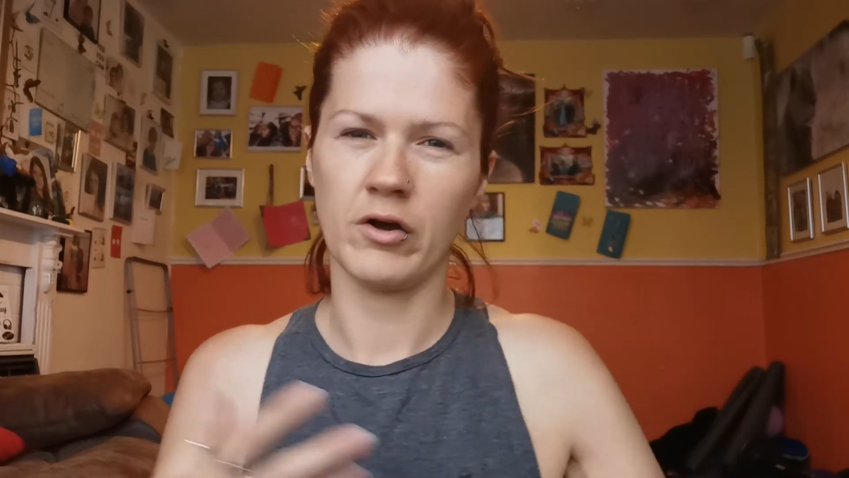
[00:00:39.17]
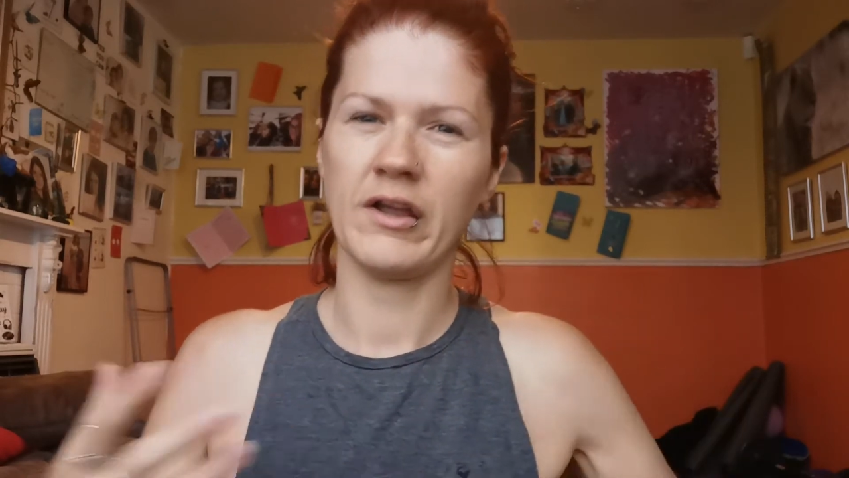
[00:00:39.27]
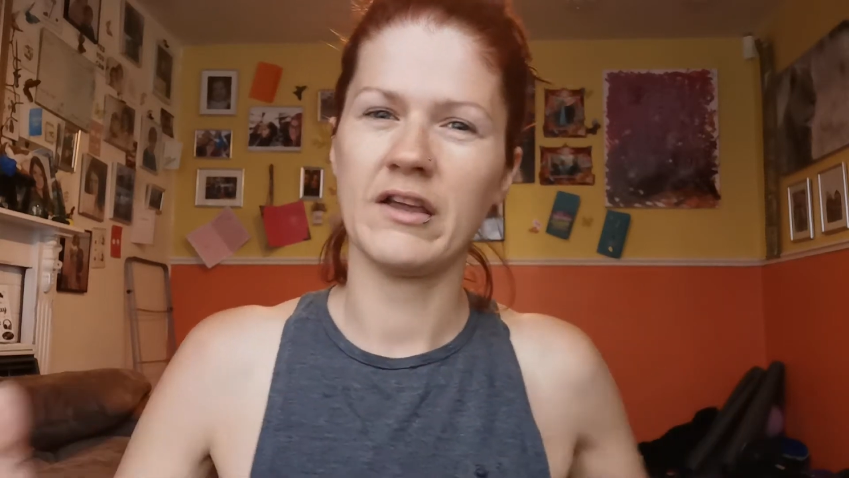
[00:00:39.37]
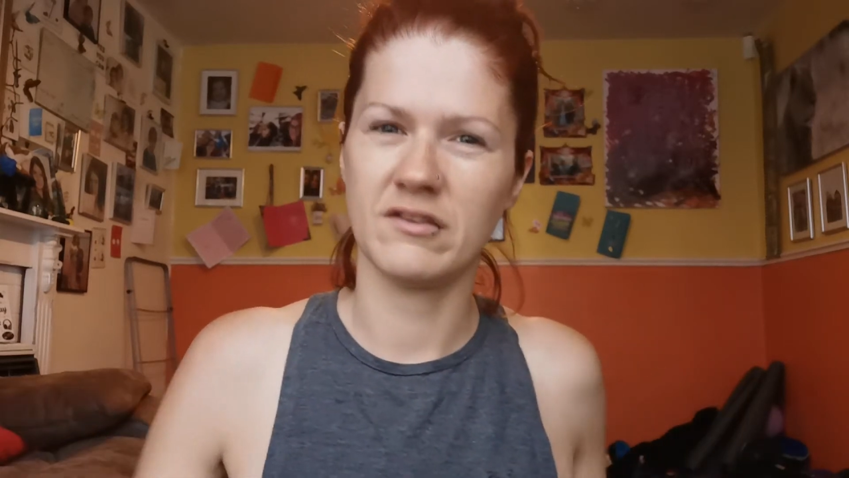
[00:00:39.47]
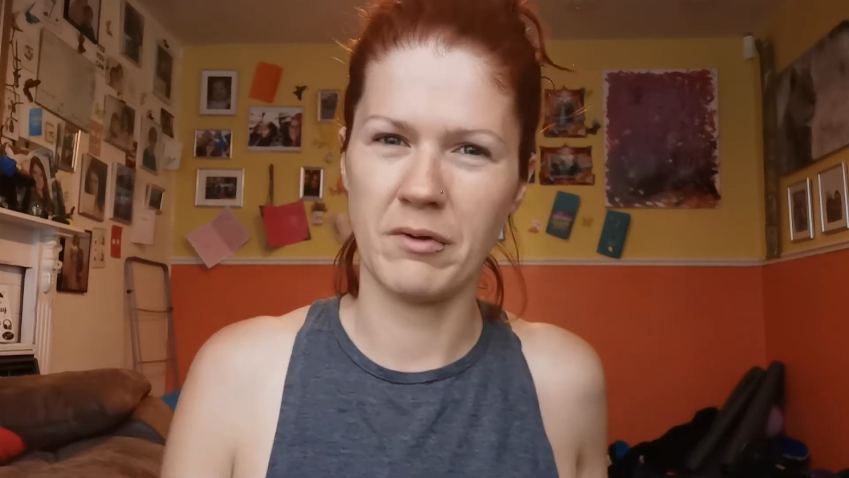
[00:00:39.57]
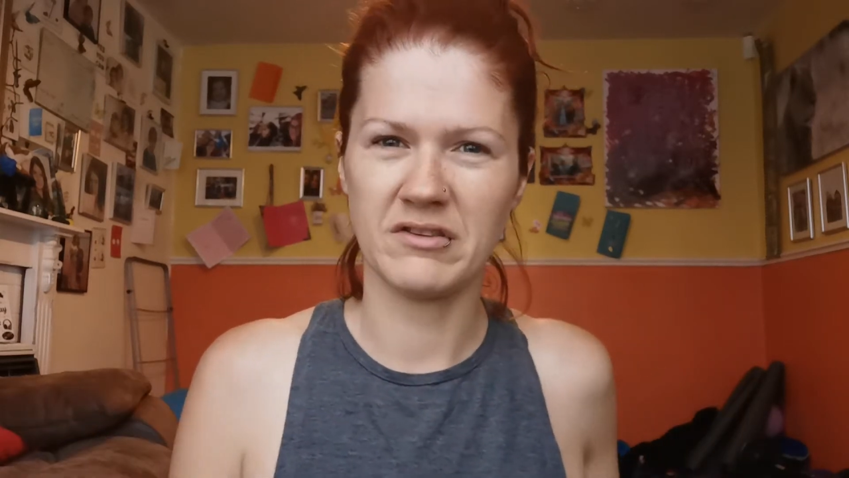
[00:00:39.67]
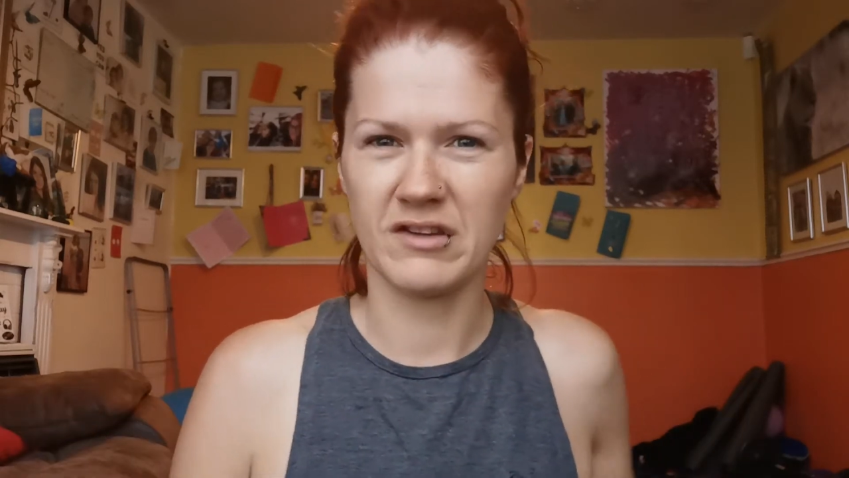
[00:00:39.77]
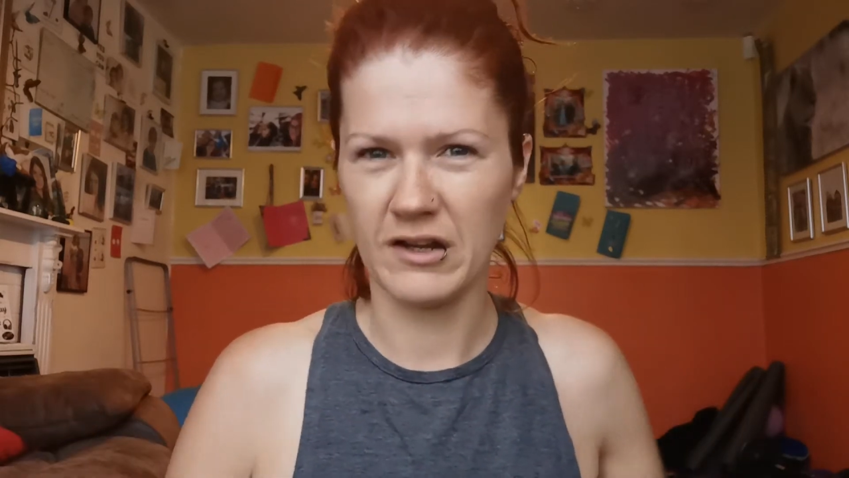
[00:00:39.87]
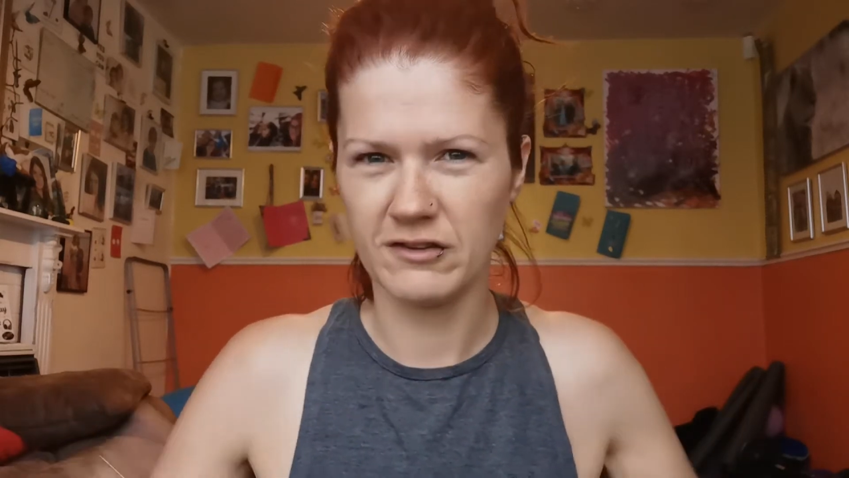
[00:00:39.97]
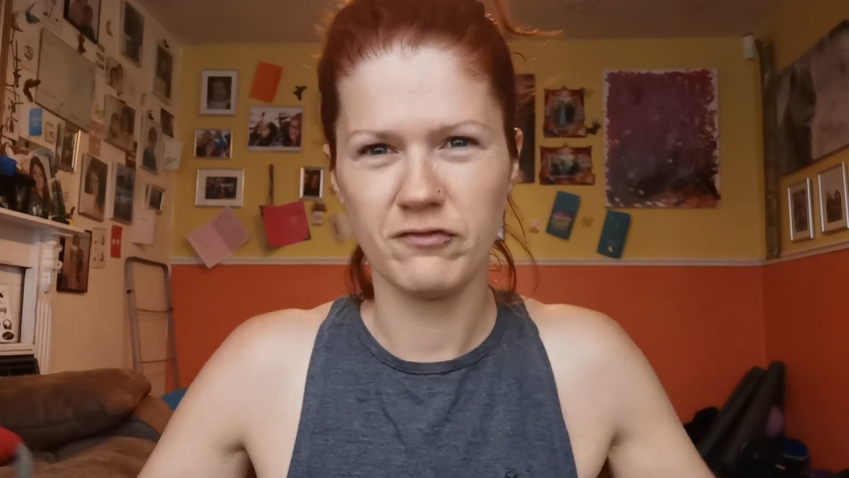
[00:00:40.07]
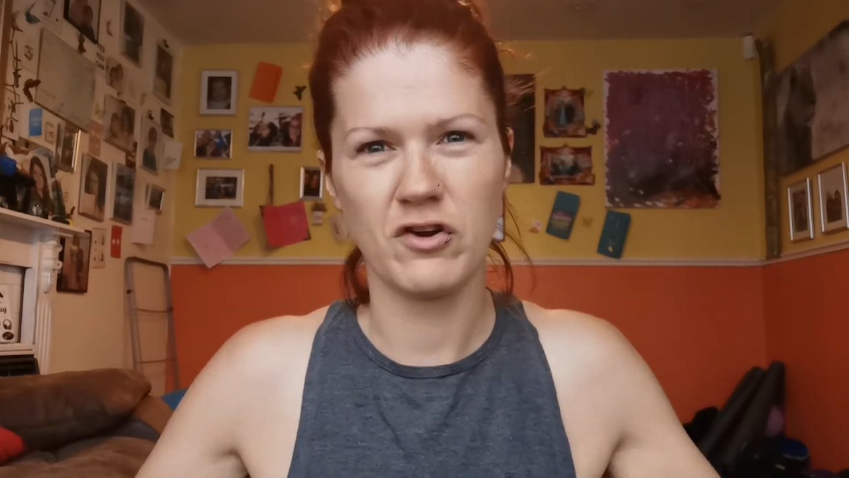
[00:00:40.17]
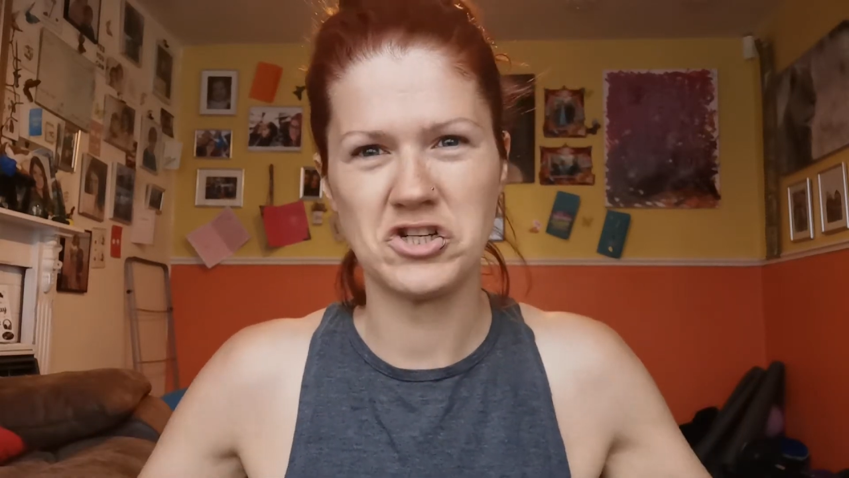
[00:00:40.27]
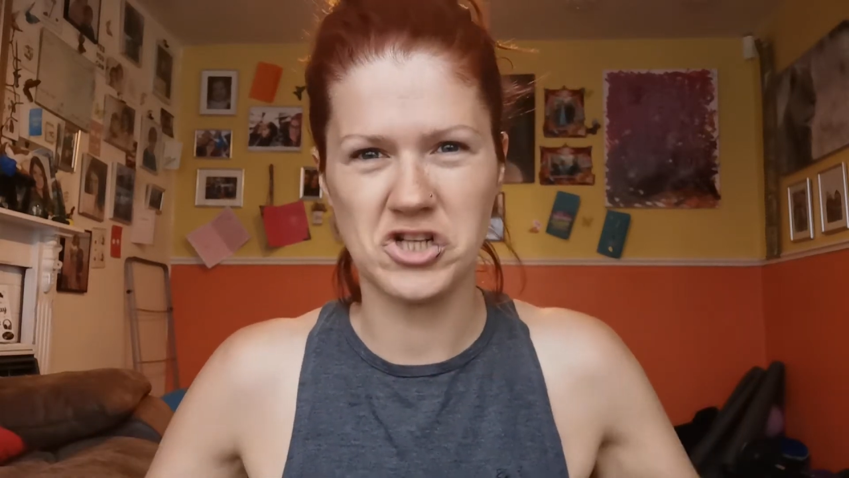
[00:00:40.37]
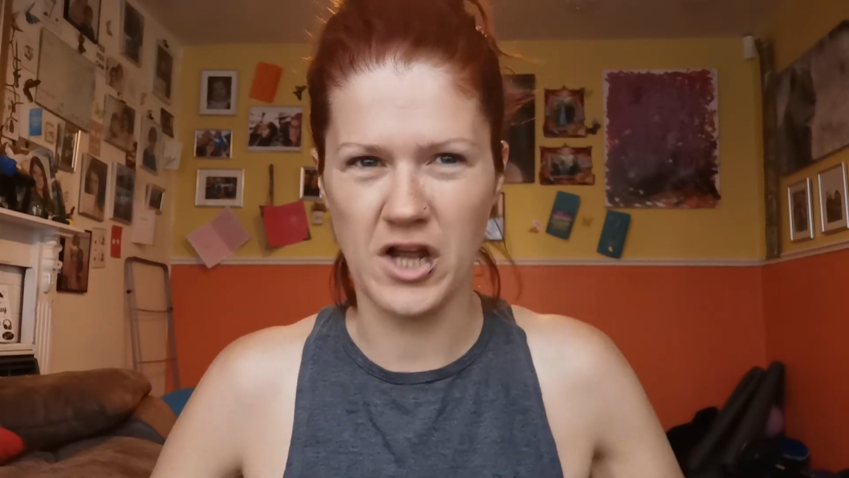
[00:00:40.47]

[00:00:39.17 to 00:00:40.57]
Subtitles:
get some exercise, fresh